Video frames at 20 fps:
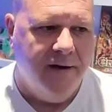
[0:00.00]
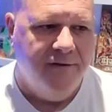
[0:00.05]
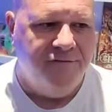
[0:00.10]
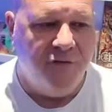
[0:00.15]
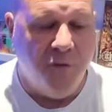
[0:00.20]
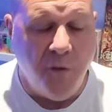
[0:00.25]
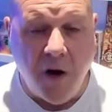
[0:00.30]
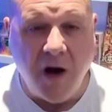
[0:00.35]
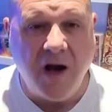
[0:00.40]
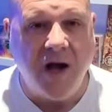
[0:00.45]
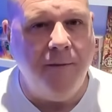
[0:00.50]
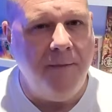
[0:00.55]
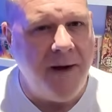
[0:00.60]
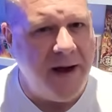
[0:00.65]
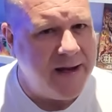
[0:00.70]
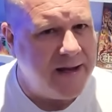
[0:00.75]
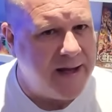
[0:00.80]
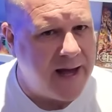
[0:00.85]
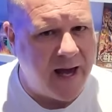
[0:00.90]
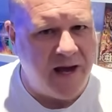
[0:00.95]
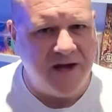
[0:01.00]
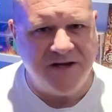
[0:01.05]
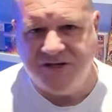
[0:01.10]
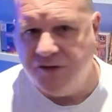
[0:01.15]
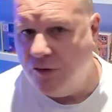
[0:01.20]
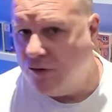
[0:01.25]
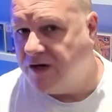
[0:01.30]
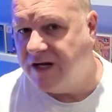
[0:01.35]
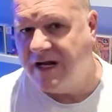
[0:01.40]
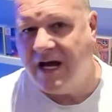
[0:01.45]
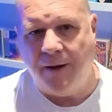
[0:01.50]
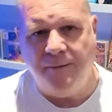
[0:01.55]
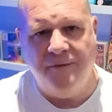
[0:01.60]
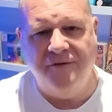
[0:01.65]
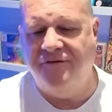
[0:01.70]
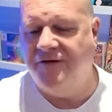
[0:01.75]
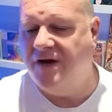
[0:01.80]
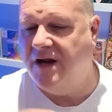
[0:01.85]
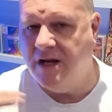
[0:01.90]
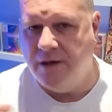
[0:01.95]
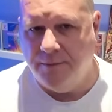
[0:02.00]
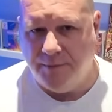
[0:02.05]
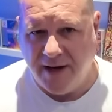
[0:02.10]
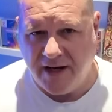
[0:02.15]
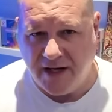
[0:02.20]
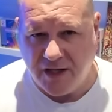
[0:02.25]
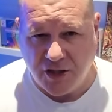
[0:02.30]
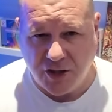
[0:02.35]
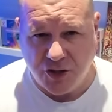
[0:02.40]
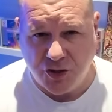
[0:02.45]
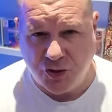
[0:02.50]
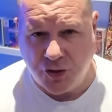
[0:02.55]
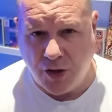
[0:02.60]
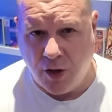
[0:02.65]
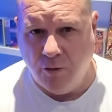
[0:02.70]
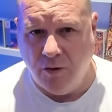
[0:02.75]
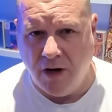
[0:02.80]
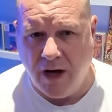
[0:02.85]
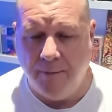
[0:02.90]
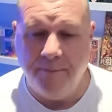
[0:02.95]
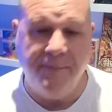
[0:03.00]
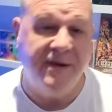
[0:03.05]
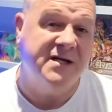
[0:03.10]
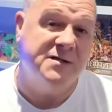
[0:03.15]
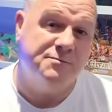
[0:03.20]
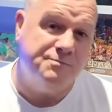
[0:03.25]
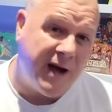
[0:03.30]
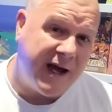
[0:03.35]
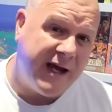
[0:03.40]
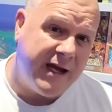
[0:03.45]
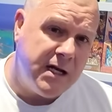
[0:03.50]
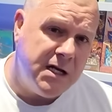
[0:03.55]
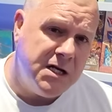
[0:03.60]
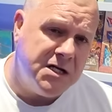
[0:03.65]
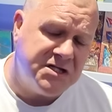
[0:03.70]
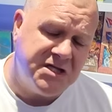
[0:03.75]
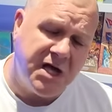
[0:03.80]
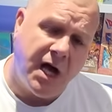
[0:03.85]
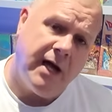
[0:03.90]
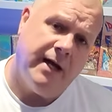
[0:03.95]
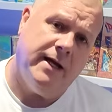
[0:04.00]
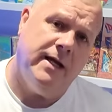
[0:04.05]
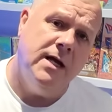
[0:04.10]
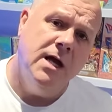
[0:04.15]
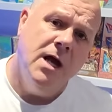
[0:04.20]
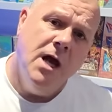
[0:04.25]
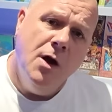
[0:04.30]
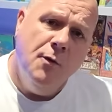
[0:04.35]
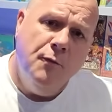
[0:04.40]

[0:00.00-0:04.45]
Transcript: From what I can make out, it's not going to come with an independent controller, because back in the day,